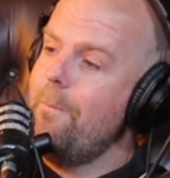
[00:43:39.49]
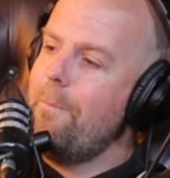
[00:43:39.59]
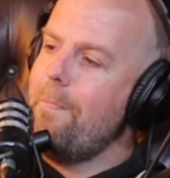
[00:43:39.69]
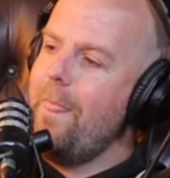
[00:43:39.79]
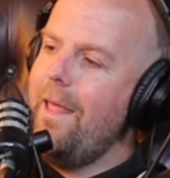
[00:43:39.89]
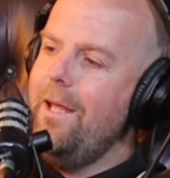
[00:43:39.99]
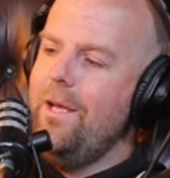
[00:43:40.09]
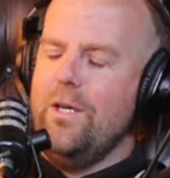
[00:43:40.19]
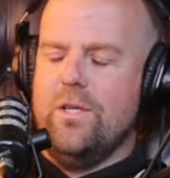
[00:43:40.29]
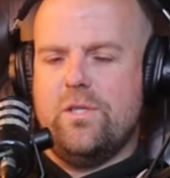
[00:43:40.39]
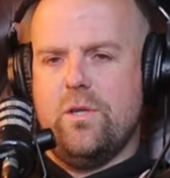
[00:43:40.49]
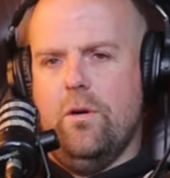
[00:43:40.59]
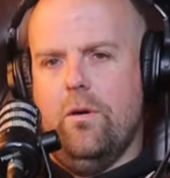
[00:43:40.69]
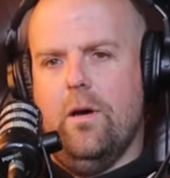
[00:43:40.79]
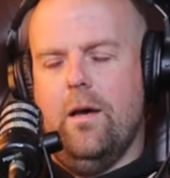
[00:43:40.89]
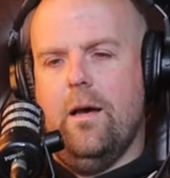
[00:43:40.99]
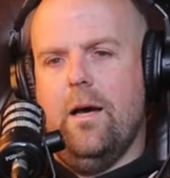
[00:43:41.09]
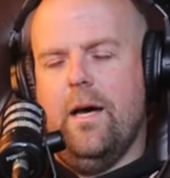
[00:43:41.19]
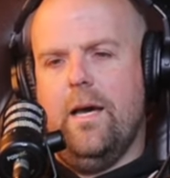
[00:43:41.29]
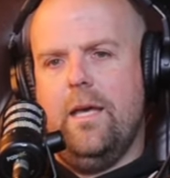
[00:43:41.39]
Wow. So
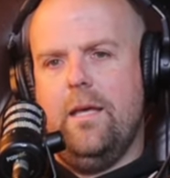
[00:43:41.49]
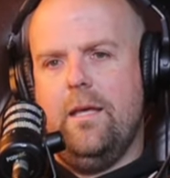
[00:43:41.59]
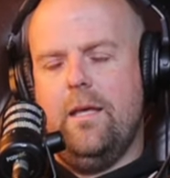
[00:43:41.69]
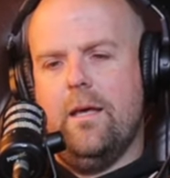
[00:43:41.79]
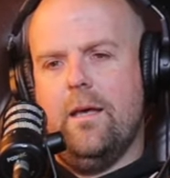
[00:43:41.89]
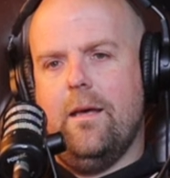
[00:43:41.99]
I